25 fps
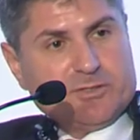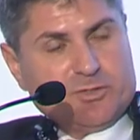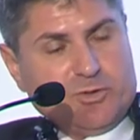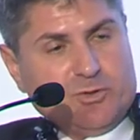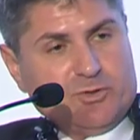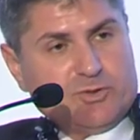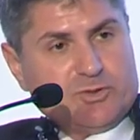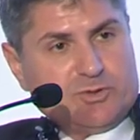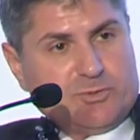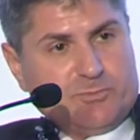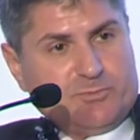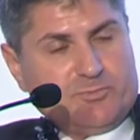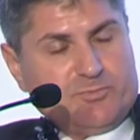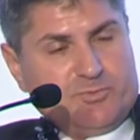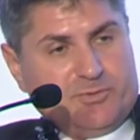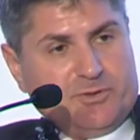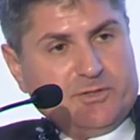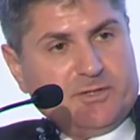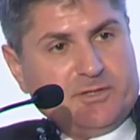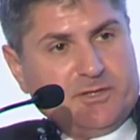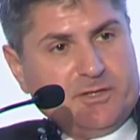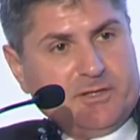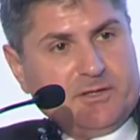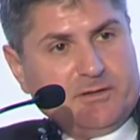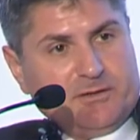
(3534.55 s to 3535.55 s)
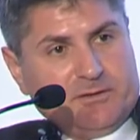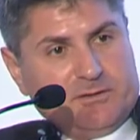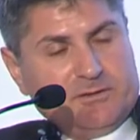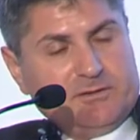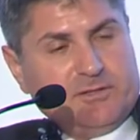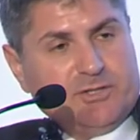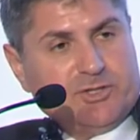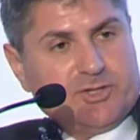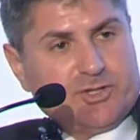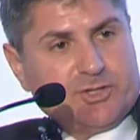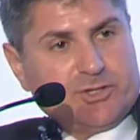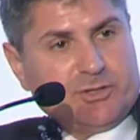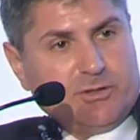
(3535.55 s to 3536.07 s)
also printing
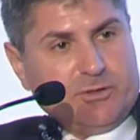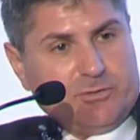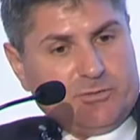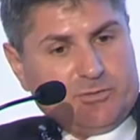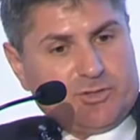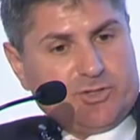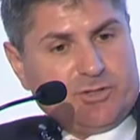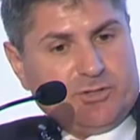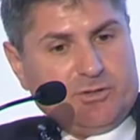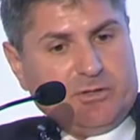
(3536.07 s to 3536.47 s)
digital